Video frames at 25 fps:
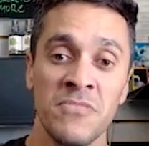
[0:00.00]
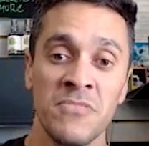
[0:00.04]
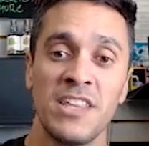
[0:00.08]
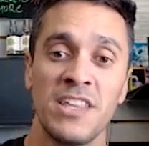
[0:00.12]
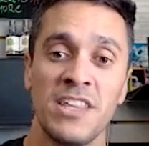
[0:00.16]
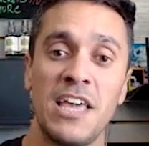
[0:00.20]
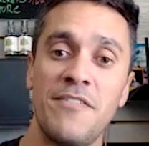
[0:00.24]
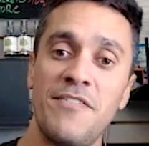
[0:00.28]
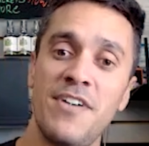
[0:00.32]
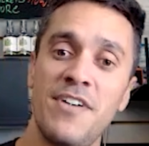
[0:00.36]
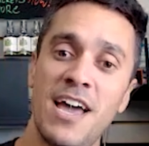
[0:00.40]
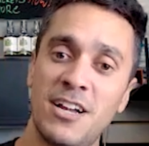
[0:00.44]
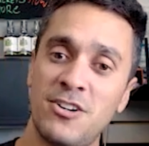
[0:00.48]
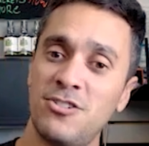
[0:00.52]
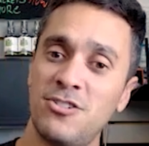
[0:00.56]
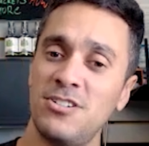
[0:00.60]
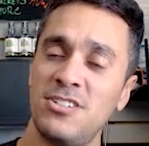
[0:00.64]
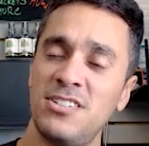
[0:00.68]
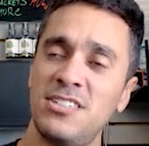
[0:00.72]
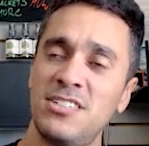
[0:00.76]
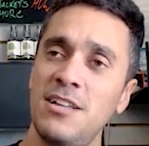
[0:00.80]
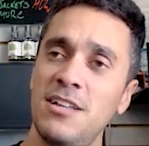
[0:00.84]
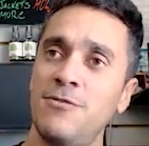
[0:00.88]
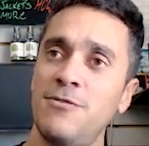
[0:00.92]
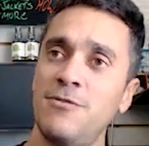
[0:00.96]
You have extra
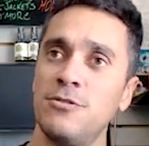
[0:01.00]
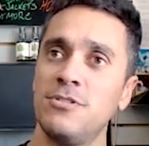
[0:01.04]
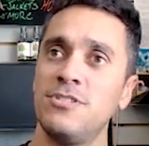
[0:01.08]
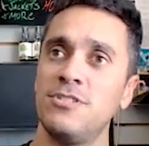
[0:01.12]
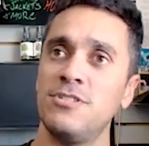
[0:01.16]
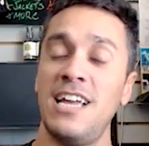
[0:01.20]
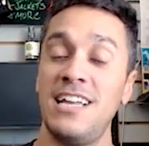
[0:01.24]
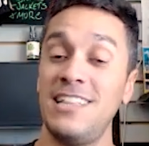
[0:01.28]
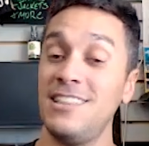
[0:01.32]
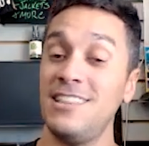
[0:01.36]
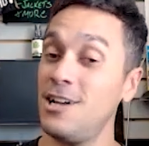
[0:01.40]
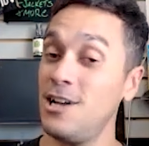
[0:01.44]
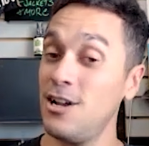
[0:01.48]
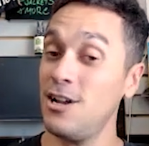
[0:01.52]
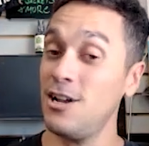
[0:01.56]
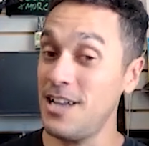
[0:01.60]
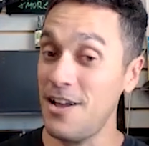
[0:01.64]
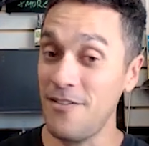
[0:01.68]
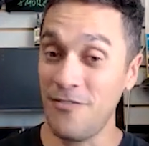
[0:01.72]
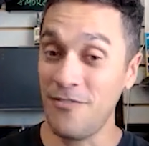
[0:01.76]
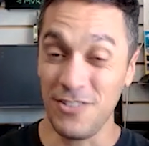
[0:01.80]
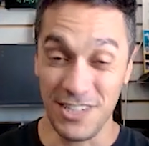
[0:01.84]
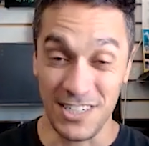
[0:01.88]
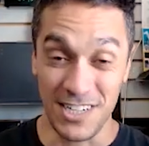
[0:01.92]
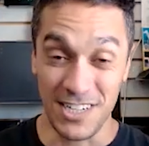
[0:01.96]
sniffles and they're
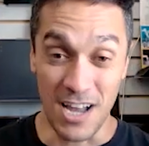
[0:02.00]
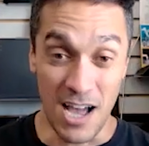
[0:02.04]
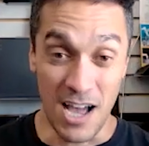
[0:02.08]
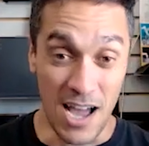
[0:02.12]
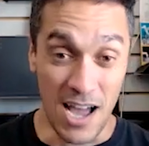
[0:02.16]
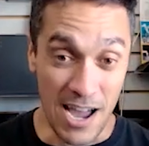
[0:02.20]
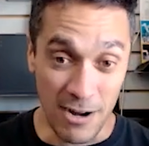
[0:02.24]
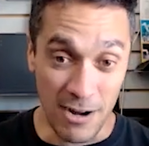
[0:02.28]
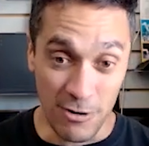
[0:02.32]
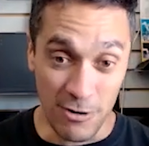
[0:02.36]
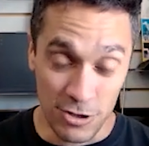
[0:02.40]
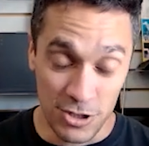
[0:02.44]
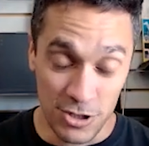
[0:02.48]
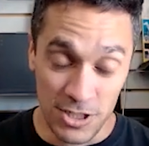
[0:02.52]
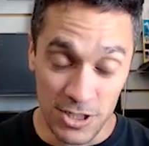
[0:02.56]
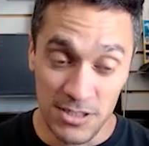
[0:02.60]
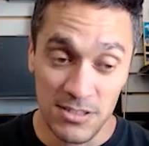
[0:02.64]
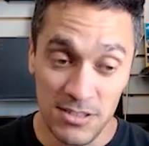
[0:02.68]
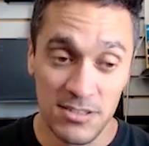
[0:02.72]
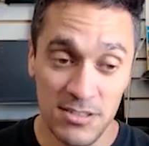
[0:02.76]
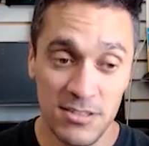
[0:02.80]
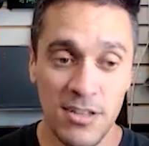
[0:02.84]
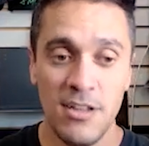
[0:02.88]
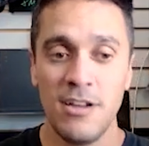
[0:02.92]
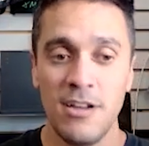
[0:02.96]
definitely not
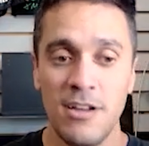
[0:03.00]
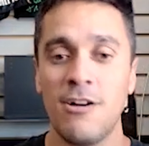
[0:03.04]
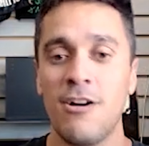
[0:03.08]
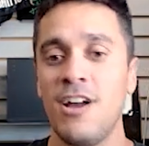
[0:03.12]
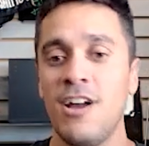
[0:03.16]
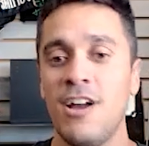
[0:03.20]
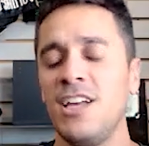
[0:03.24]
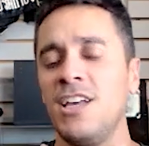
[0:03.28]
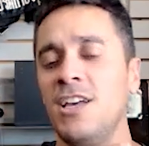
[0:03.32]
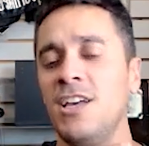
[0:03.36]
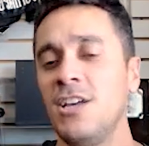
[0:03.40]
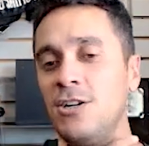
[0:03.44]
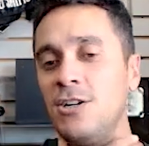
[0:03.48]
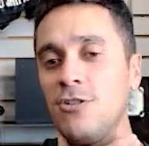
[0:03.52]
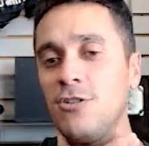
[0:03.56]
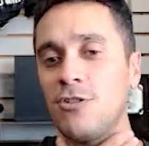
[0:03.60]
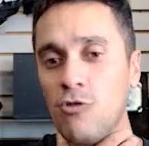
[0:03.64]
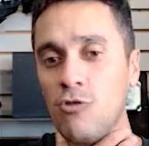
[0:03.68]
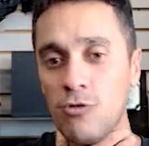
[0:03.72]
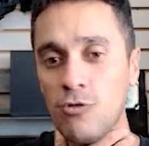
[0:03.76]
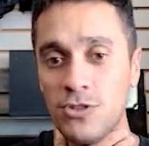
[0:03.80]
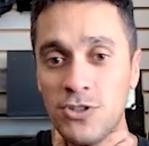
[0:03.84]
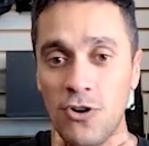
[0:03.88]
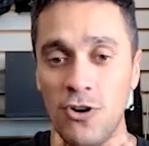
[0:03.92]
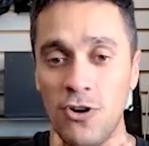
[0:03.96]
allergies. All right, your
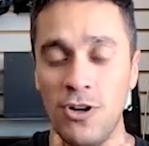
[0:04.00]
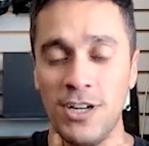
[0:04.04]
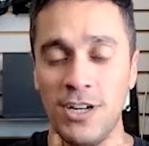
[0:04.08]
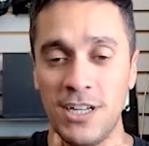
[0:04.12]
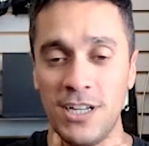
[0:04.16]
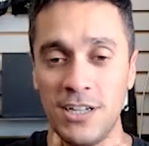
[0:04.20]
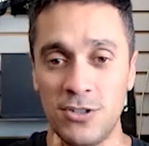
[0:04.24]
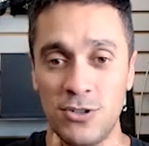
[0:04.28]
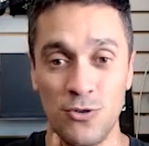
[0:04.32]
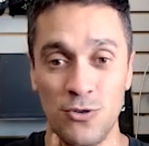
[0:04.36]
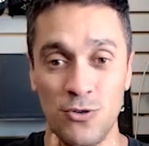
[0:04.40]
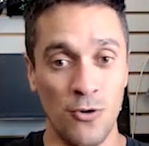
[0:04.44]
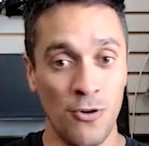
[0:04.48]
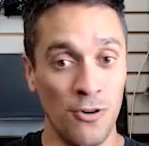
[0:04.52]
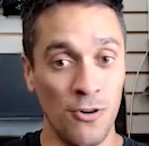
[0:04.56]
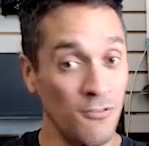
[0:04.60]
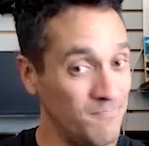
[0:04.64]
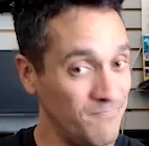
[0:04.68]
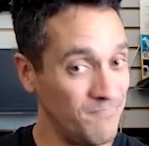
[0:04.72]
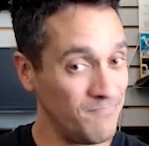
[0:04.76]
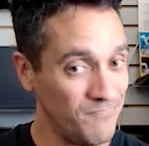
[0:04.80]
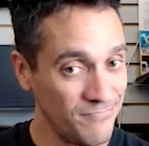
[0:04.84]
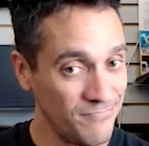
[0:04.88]
throat's starting to get sore,